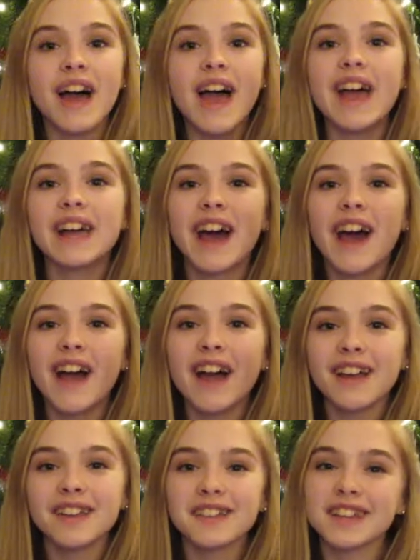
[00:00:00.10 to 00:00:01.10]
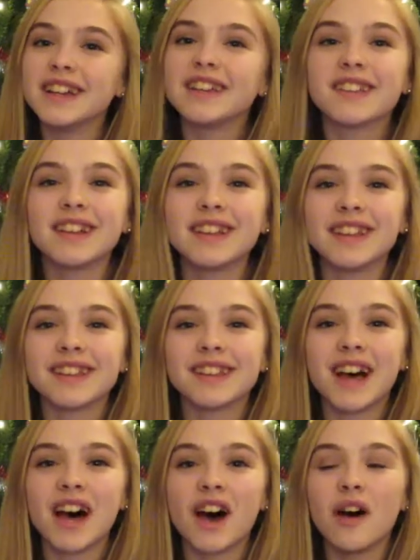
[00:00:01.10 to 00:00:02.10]
Hey guys, it's
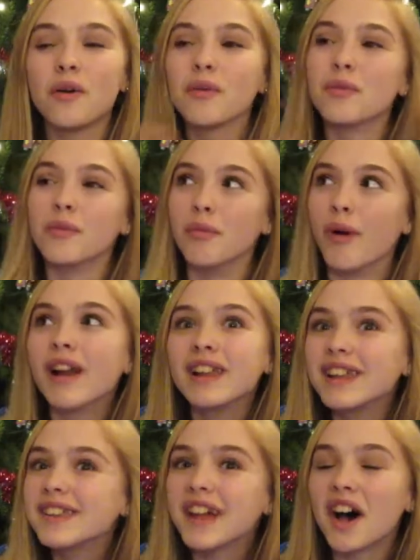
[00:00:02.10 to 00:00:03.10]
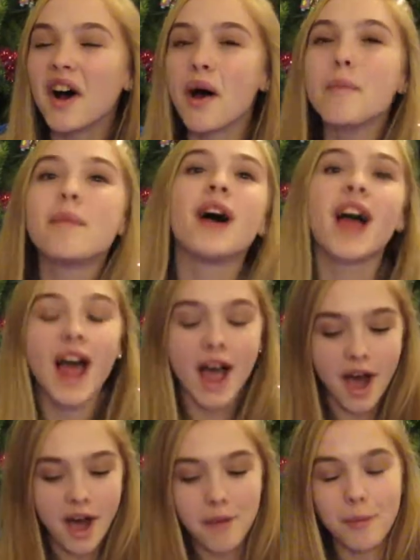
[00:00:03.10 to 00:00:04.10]
Alyssa. What is up?
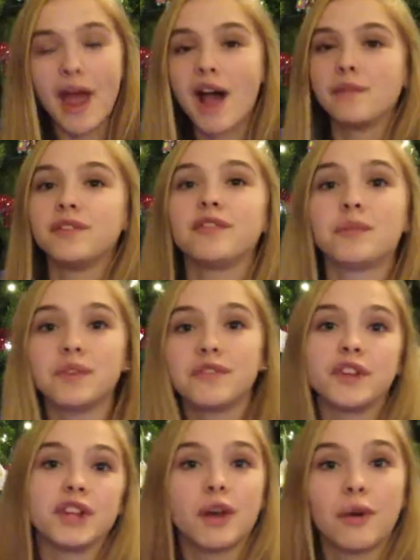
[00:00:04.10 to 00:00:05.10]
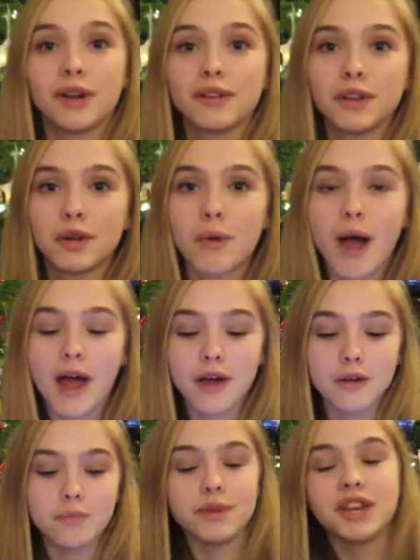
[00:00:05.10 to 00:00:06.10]
I haven't filmed a video in a little while
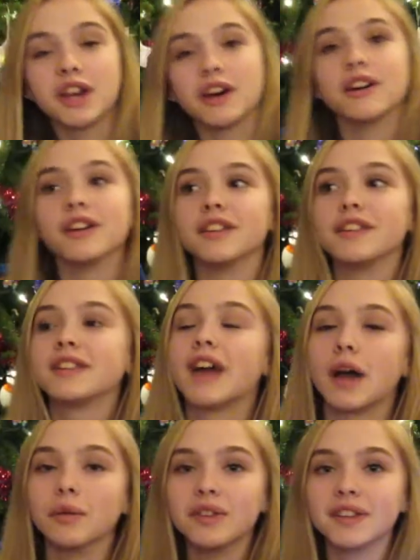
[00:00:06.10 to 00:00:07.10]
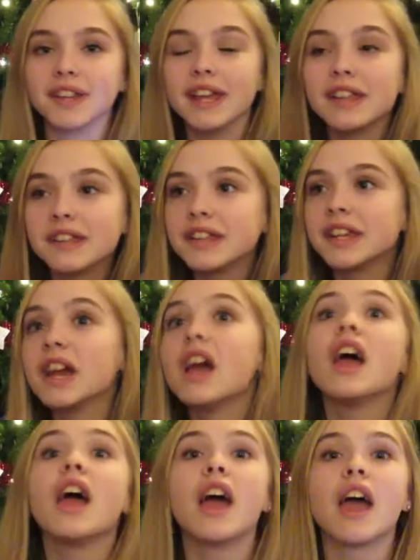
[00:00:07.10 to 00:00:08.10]
because I was lazy
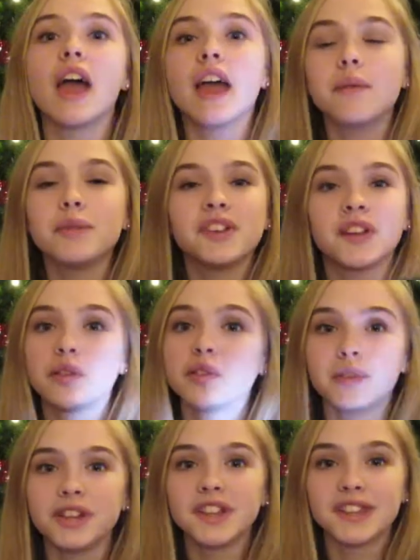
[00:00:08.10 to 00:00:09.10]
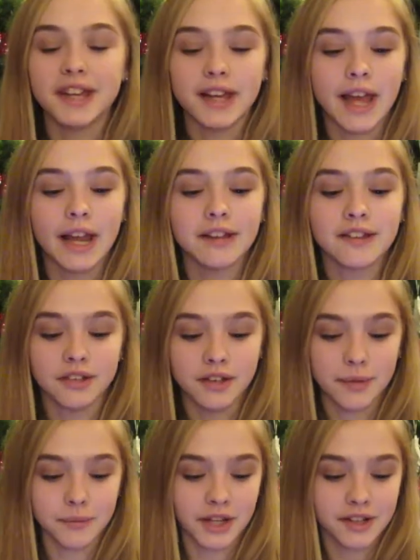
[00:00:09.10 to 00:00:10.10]
and because I was really sick and I still
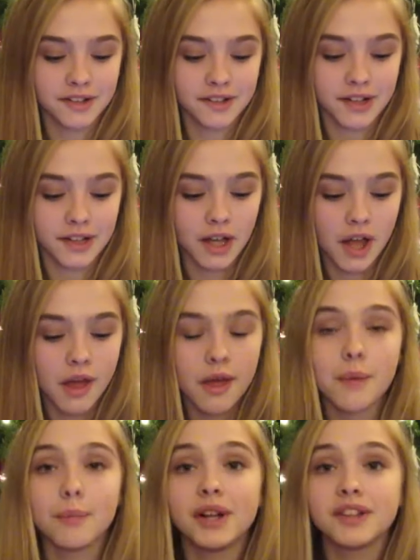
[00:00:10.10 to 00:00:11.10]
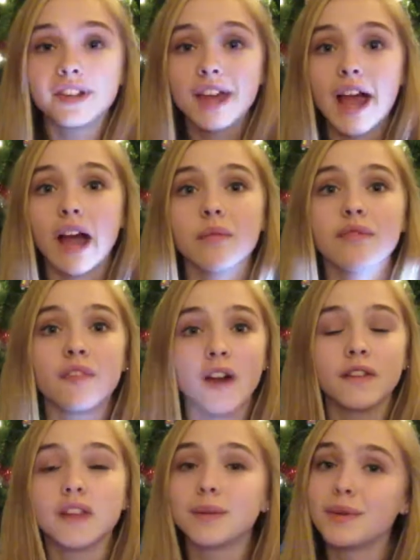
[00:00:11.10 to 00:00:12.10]
am kind of sick. But today I'm
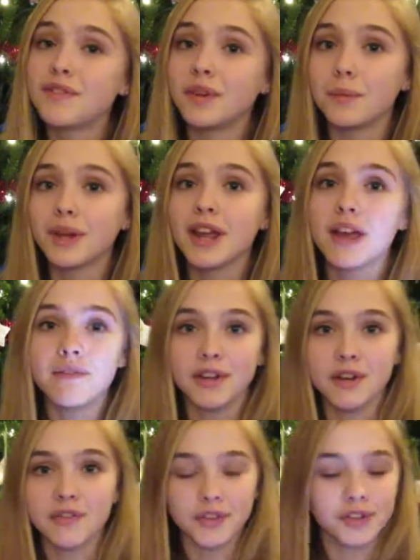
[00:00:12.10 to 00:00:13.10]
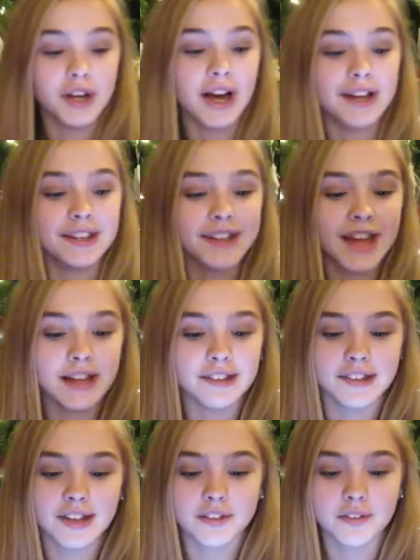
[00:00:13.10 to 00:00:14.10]
finally going to be filming a video for you guys. And
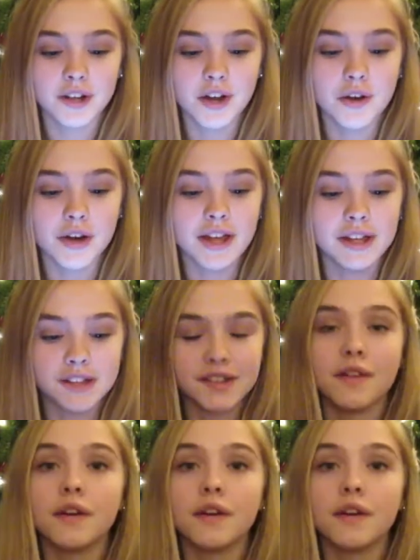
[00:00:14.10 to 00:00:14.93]
today's video is